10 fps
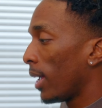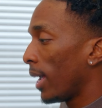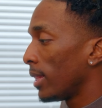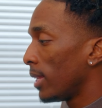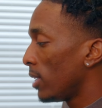
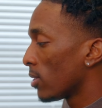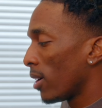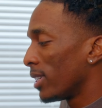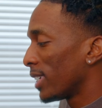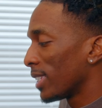and these
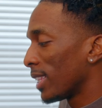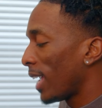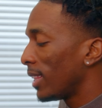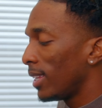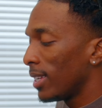are just
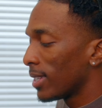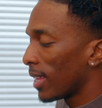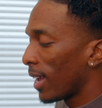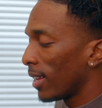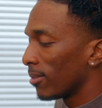light leaks
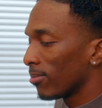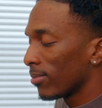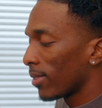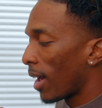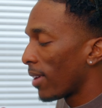that
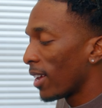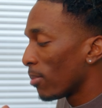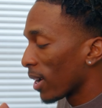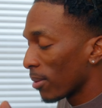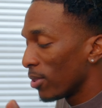I've had on
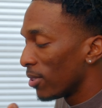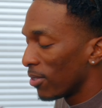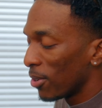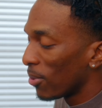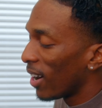my computer
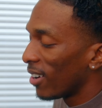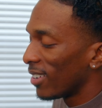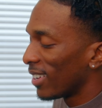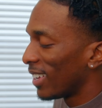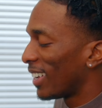for a
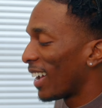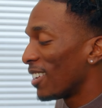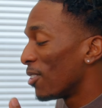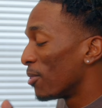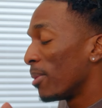while. I
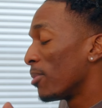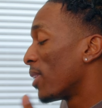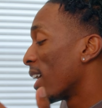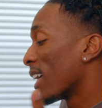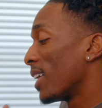don't remember
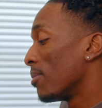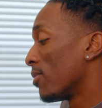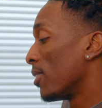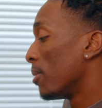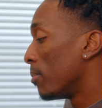where I got them
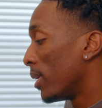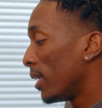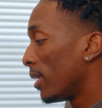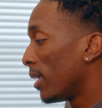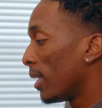from,
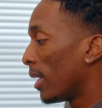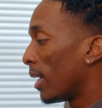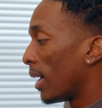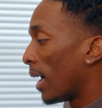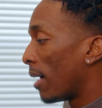but
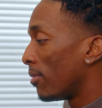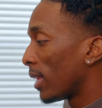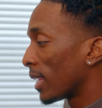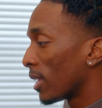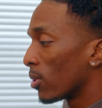I felt
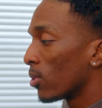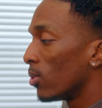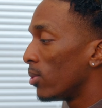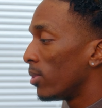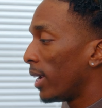like they were
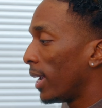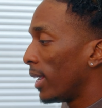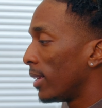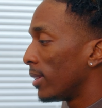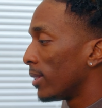cool
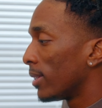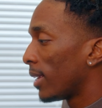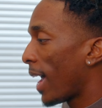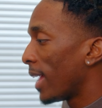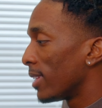and
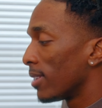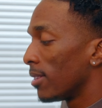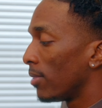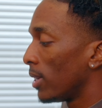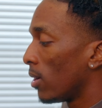added to
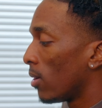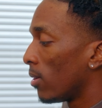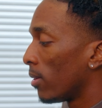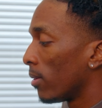the video.